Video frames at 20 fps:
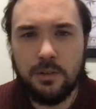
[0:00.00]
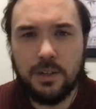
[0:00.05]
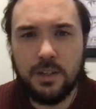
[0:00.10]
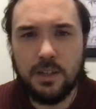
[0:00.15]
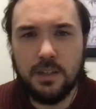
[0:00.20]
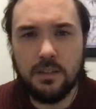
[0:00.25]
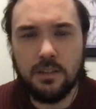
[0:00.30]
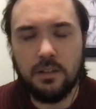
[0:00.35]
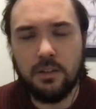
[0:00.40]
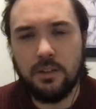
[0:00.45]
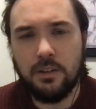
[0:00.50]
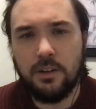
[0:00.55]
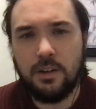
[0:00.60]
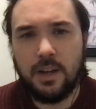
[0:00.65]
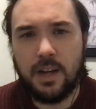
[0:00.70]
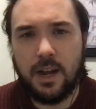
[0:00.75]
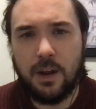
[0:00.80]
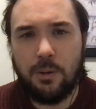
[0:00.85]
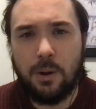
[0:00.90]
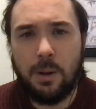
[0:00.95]
is learn
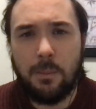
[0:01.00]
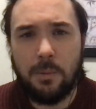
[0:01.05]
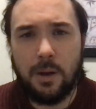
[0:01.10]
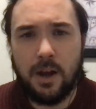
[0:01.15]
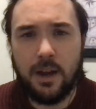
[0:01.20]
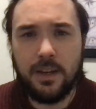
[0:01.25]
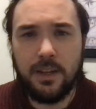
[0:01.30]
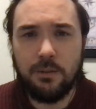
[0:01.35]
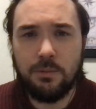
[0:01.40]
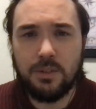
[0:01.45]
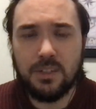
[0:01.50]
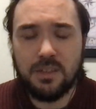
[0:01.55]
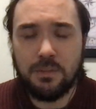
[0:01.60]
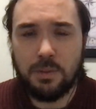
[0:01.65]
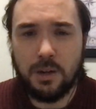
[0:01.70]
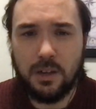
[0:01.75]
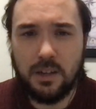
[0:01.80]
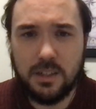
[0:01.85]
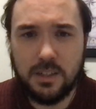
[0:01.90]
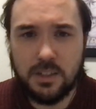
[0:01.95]
how our body
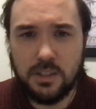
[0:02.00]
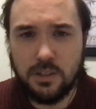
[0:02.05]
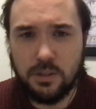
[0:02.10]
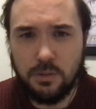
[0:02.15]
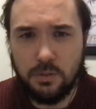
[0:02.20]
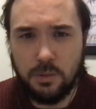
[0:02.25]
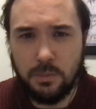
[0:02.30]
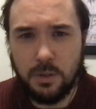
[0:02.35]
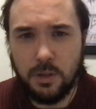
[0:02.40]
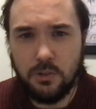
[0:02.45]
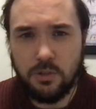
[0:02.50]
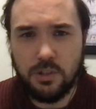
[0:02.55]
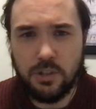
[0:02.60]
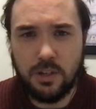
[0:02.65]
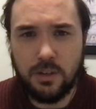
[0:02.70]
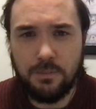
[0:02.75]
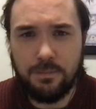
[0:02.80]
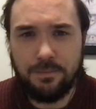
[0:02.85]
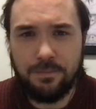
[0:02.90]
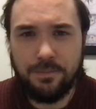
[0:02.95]
responds to
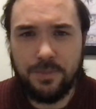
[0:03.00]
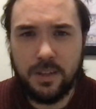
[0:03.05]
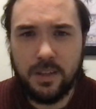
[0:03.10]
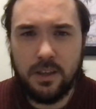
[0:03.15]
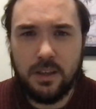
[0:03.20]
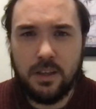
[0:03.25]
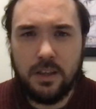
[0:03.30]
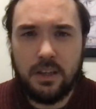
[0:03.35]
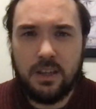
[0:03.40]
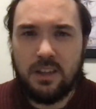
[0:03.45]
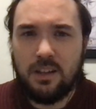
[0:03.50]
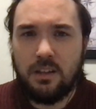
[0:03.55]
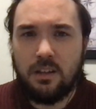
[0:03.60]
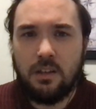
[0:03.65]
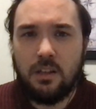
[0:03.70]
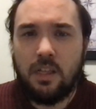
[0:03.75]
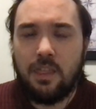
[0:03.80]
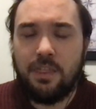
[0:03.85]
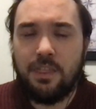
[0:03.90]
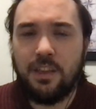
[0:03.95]
emotion.
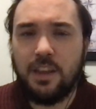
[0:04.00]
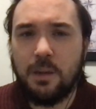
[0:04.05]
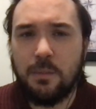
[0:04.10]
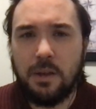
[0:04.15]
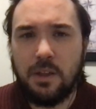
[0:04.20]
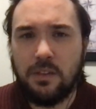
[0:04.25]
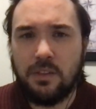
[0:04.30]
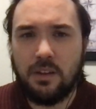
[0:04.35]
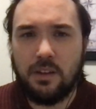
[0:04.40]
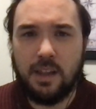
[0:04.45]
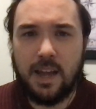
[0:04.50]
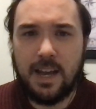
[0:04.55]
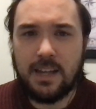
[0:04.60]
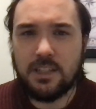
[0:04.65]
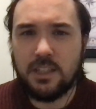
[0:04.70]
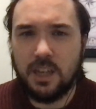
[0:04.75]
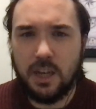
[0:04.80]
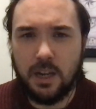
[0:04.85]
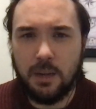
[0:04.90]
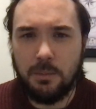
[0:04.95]
Think about the last
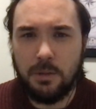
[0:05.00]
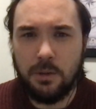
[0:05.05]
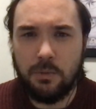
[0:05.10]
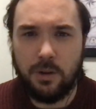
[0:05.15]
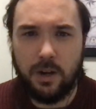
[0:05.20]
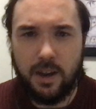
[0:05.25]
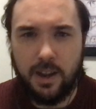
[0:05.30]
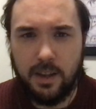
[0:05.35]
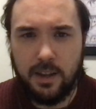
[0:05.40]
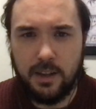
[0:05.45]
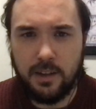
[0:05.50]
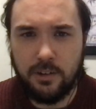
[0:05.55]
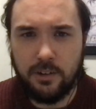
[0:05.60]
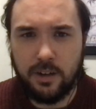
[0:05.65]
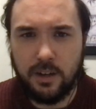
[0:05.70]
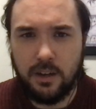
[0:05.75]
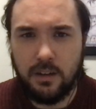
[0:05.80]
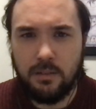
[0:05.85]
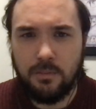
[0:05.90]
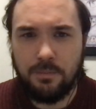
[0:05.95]
time you were
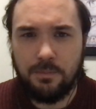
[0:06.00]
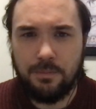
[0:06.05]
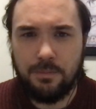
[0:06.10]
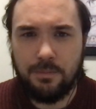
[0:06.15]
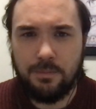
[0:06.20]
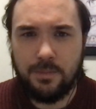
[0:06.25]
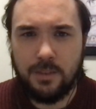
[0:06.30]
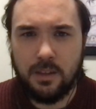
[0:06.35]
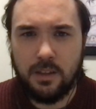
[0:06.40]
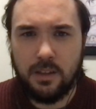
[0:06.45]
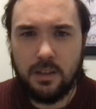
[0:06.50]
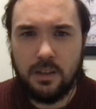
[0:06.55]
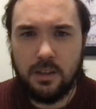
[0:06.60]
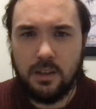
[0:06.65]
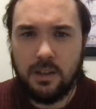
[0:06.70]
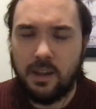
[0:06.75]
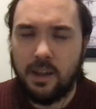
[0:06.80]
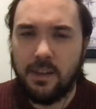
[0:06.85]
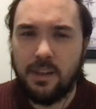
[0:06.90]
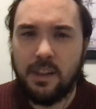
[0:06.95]
angry,
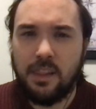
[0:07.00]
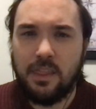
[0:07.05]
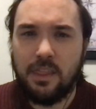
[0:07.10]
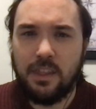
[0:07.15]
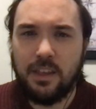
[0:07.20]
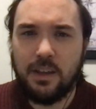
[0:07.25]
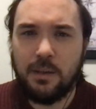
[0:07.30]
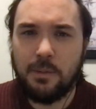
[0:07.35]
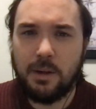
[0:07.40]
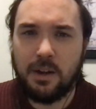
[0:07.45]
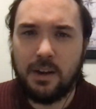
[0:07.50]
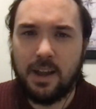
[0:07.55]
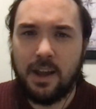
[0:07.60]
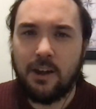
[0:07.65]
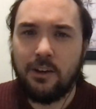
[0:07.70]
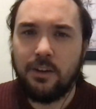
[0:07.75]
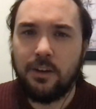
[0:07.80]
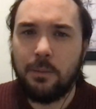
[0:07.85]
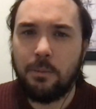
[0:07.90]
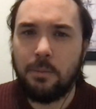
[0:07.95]
and then think about how
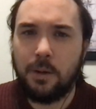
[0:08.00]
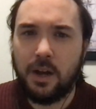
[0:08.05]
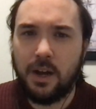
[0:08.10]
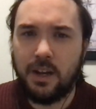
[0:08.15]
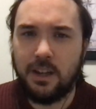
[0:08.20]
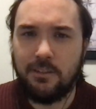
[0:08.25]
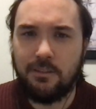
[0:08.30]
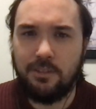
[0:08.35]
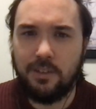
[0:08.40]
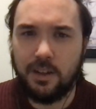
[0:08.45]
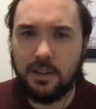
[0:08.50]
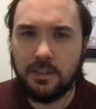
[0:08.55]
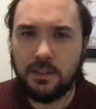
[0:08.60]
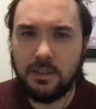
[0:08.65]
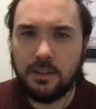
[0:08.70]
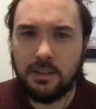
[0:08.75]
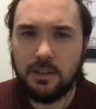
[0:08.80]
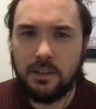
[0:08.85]
your body felt.